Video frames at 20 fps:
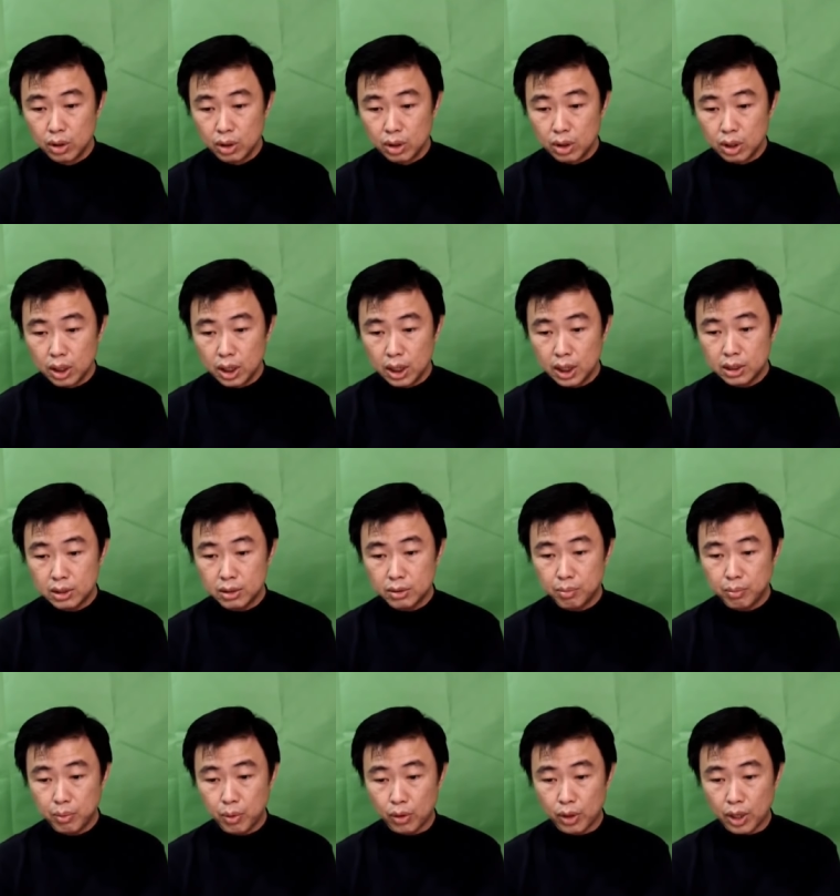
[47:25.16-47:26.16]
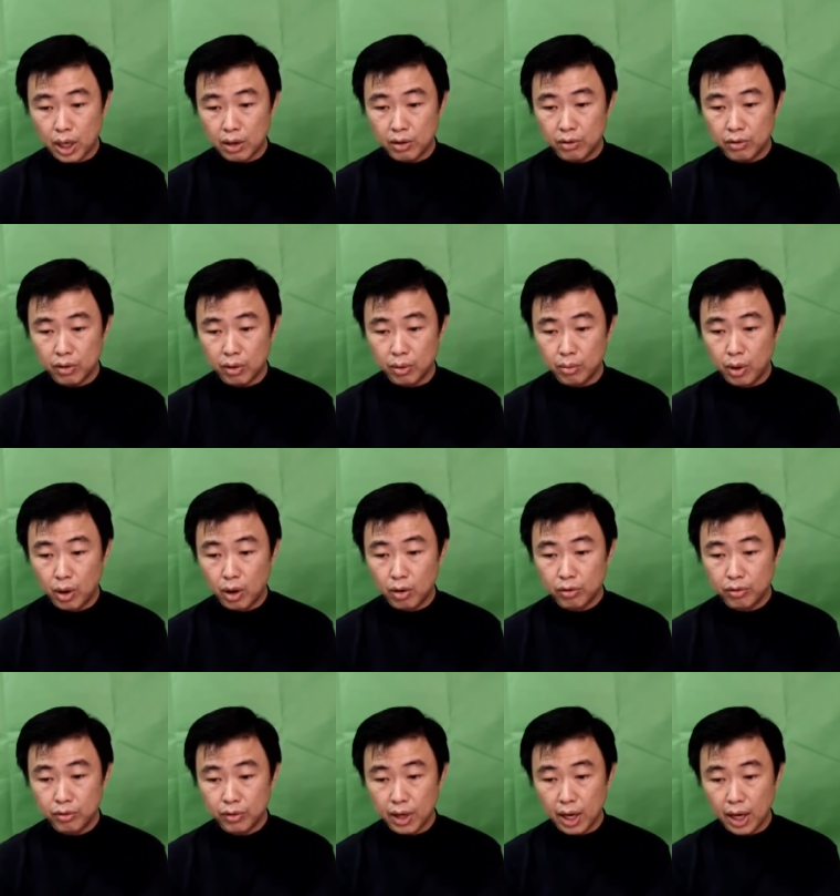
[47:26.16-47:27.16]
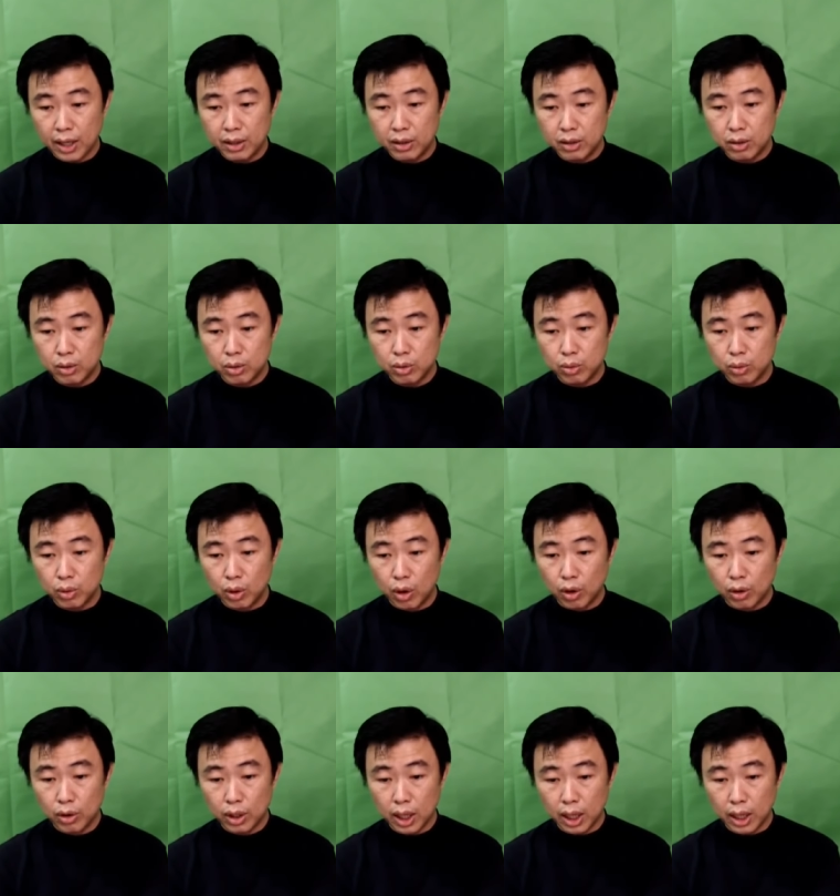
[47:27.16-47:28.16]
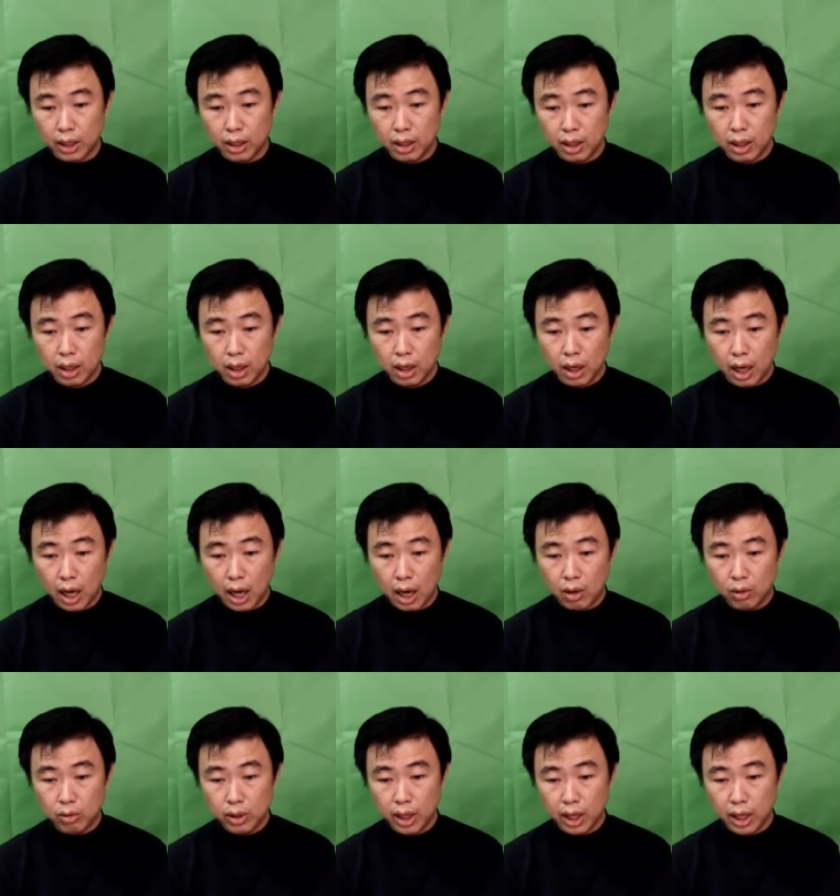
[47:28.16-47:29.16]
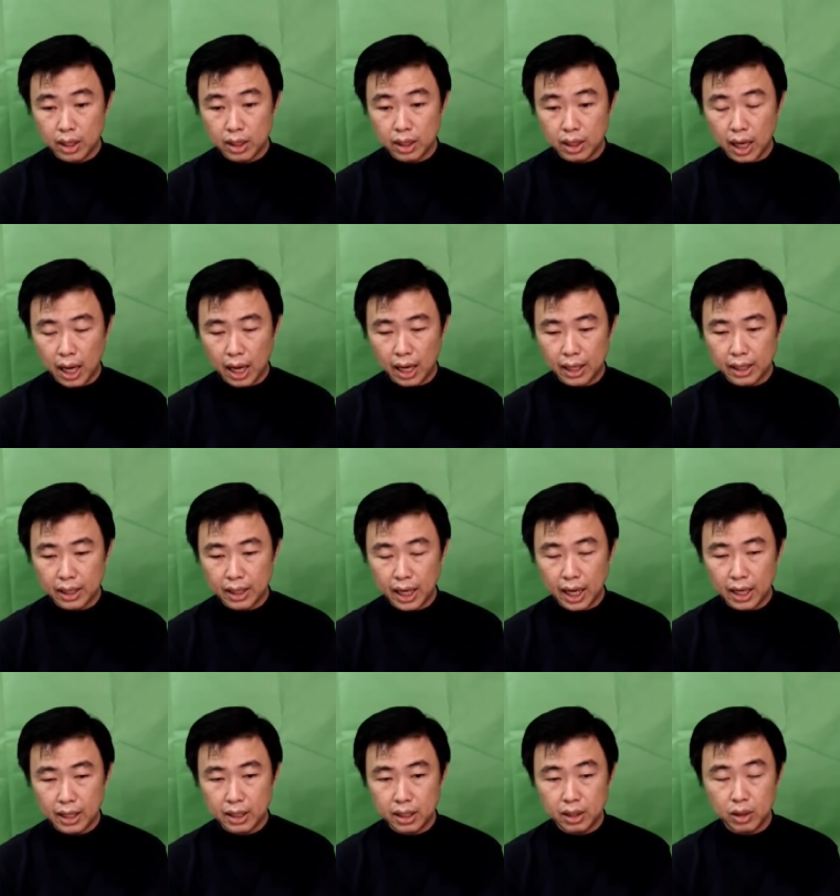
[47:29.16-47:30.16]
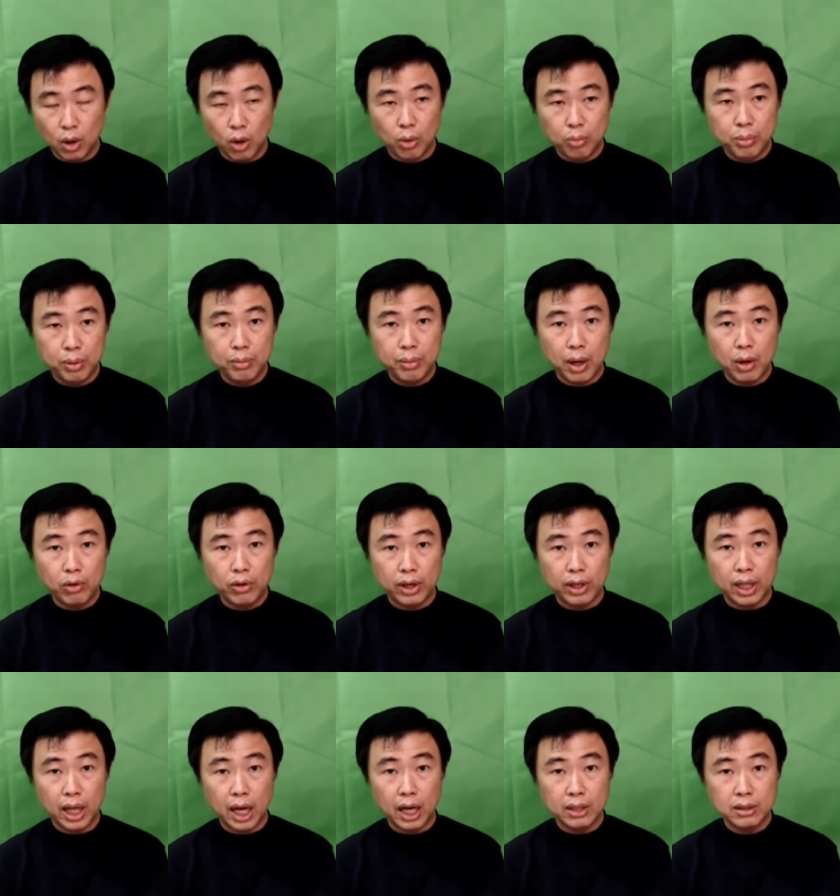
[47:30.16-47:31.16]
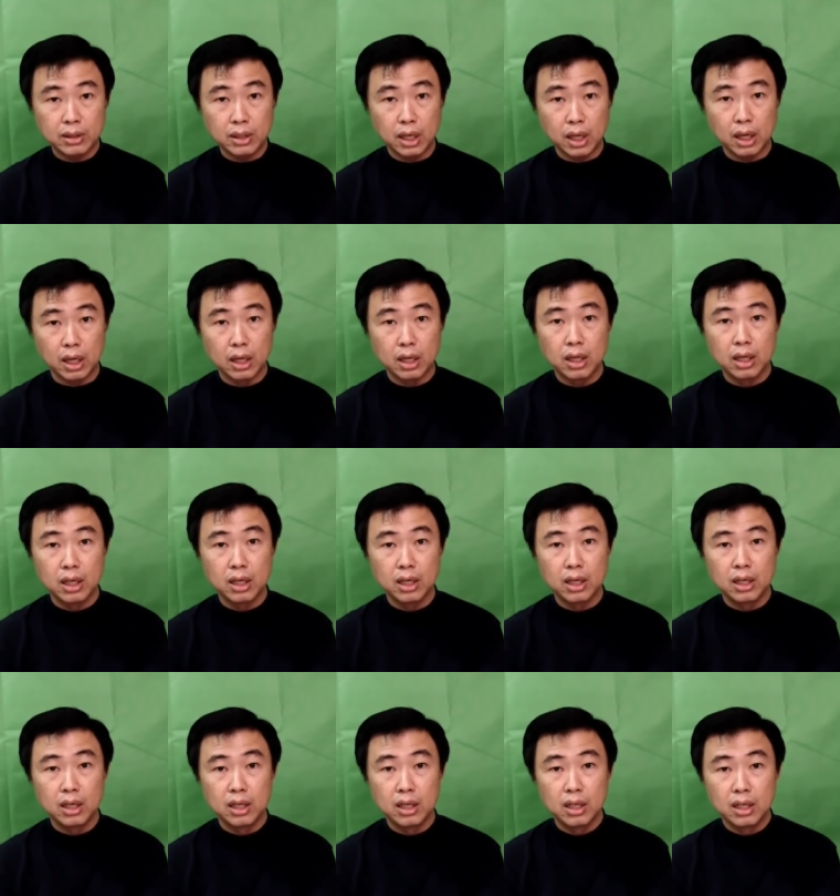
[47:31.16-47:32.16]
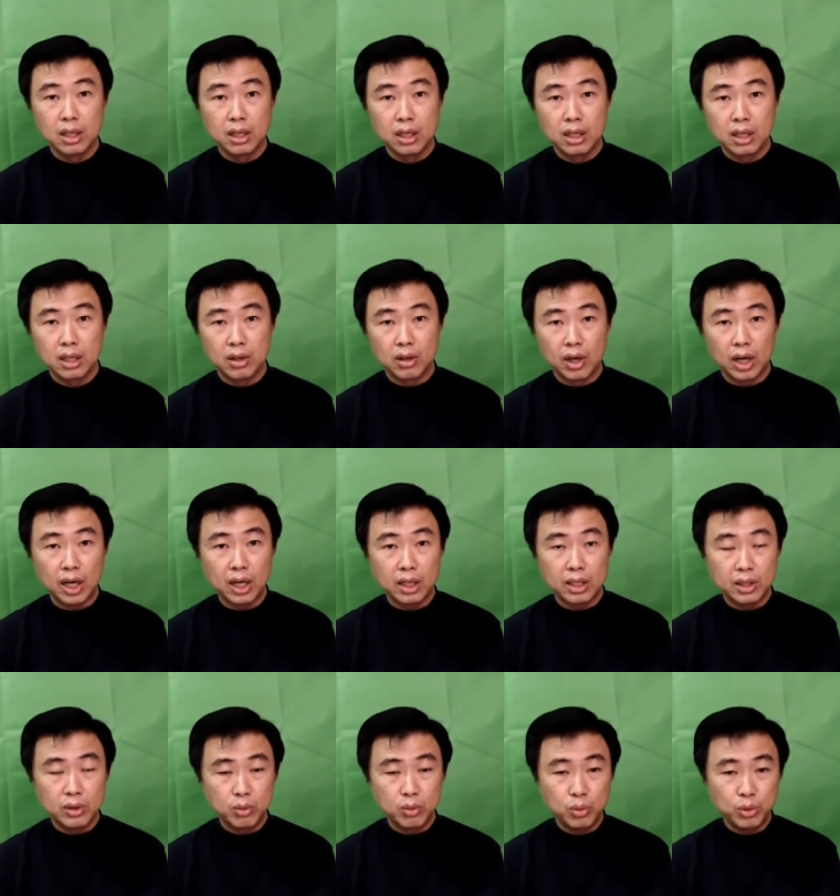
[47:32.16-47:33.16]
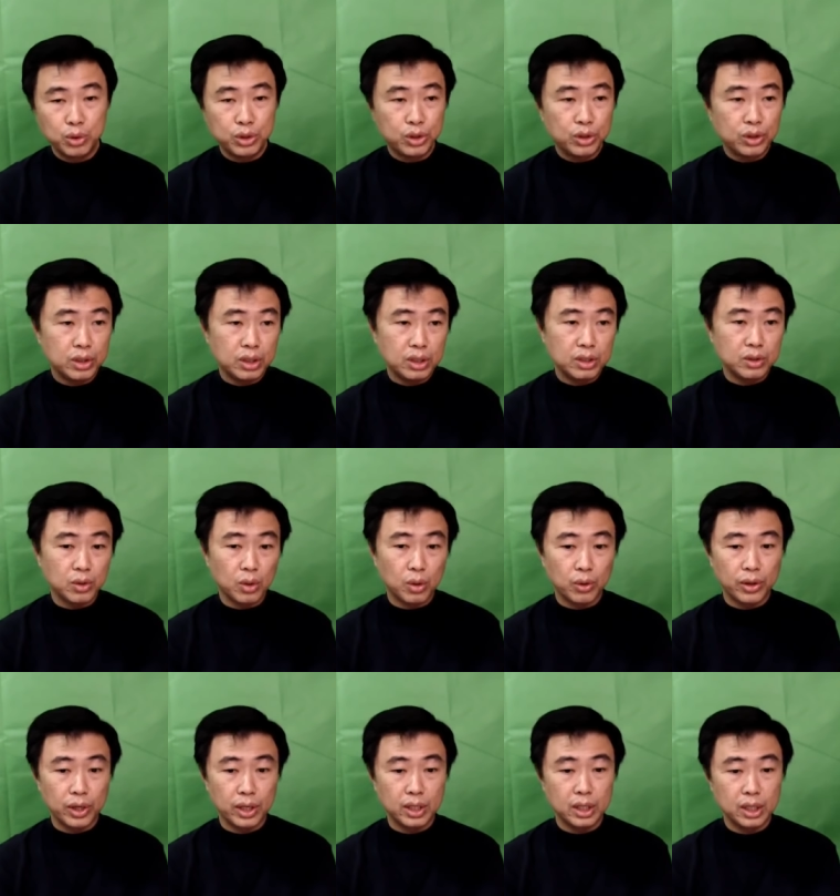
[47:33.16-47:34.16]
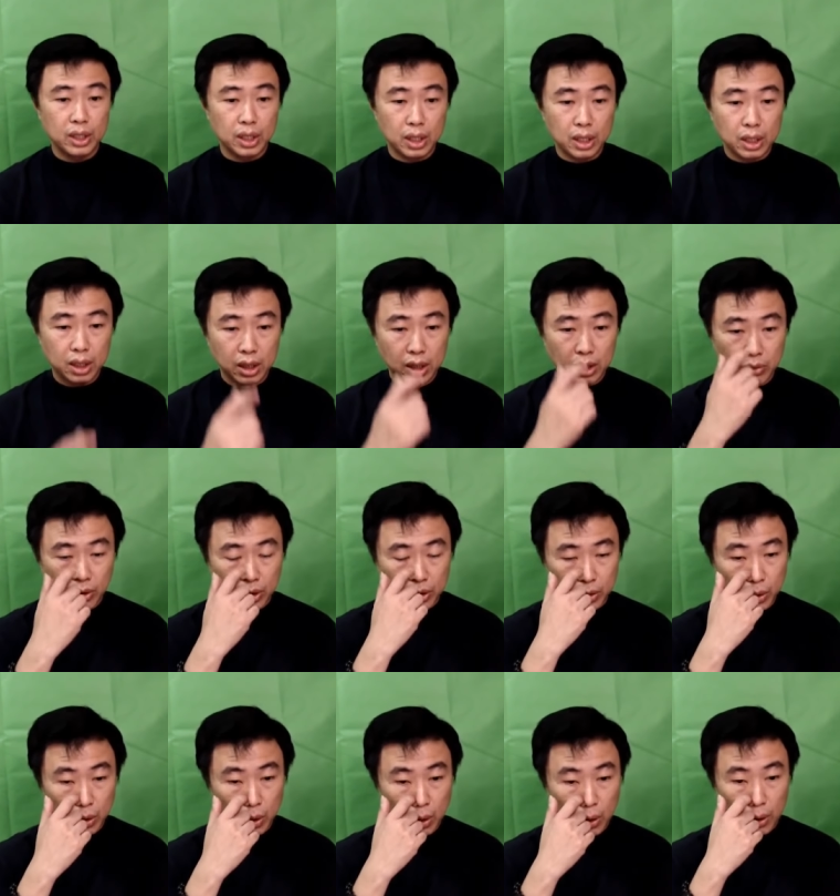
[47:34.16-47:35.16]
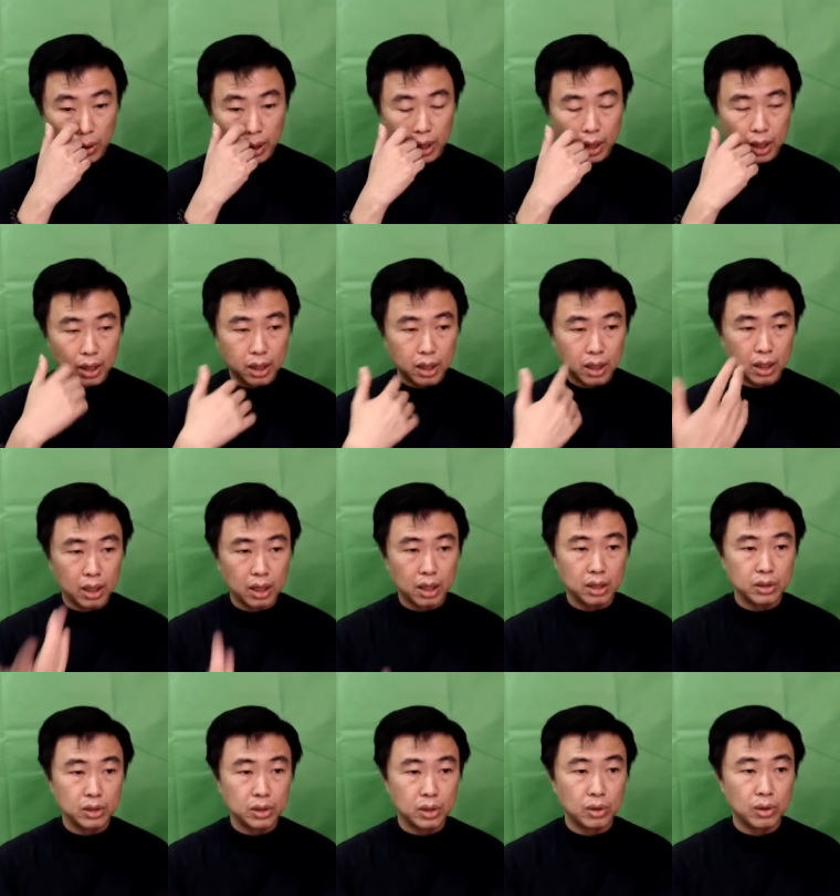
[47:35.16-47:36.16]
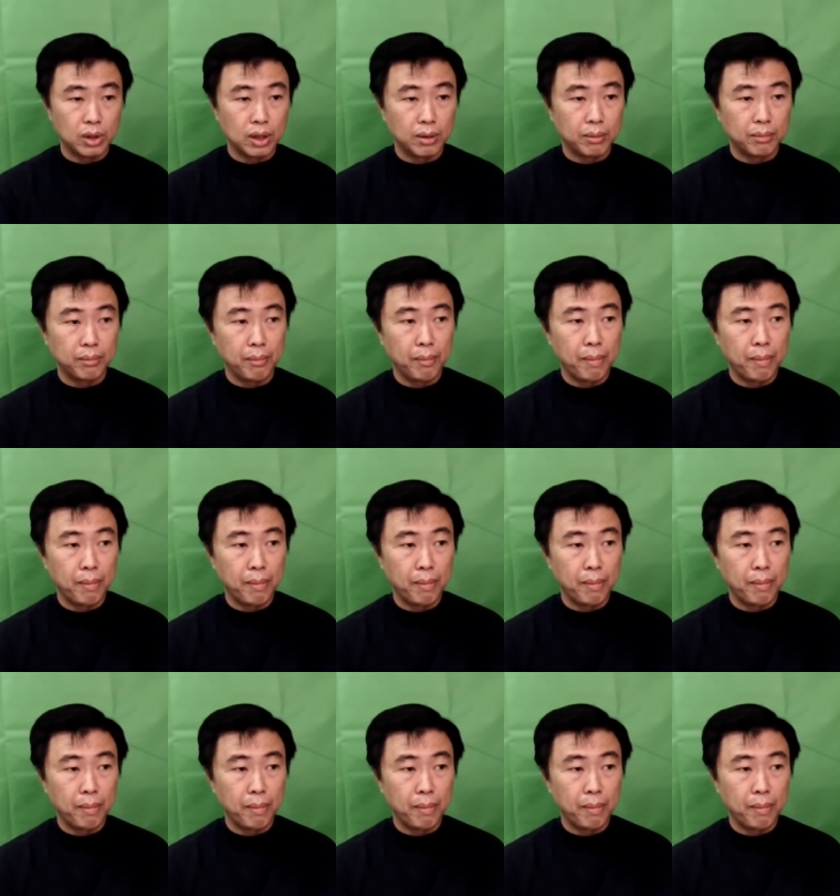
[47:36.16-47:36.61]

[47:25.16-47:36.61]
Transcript: list product from offline to online. How can I get it? Open mouth and ask. Uh, right? Yimushi is already uh, what you call uh, you know um,